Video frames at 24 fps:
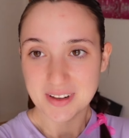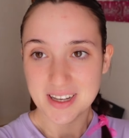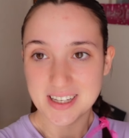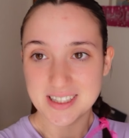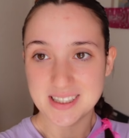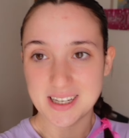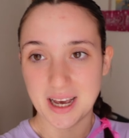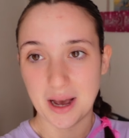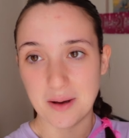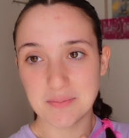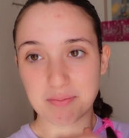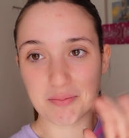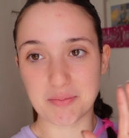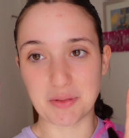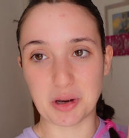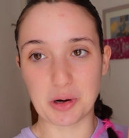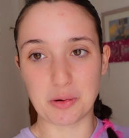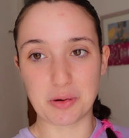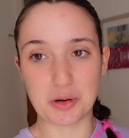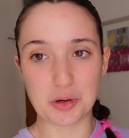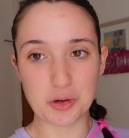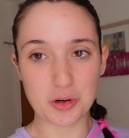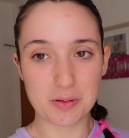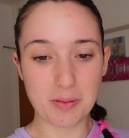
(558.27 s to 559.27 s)
So yeah, I'm going
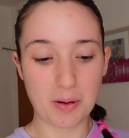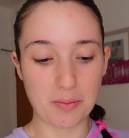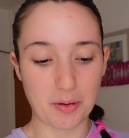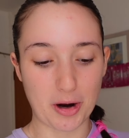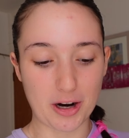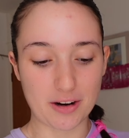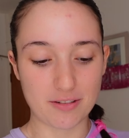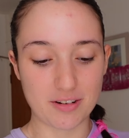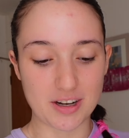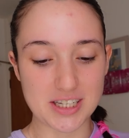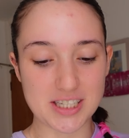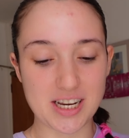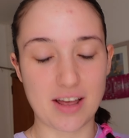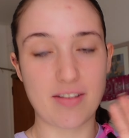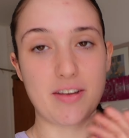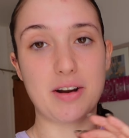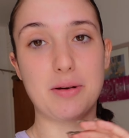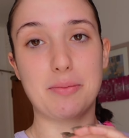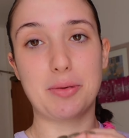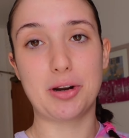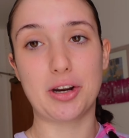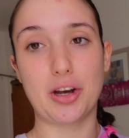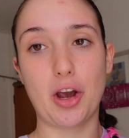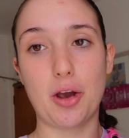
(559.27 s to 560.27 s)
to enjoy my breakfast, and then
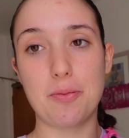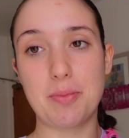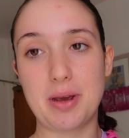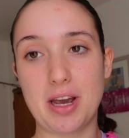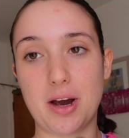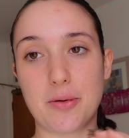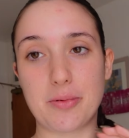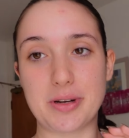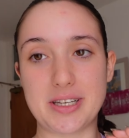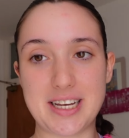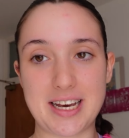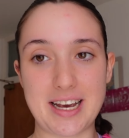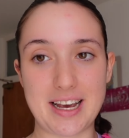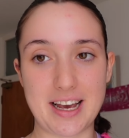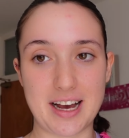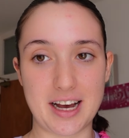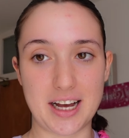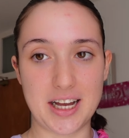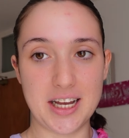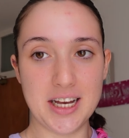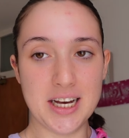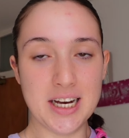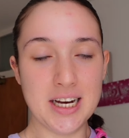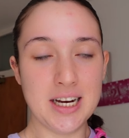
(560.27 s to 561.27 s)
I'm going to go meet up with
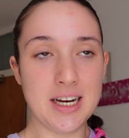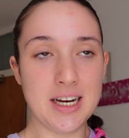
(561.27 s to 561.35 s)
Tia,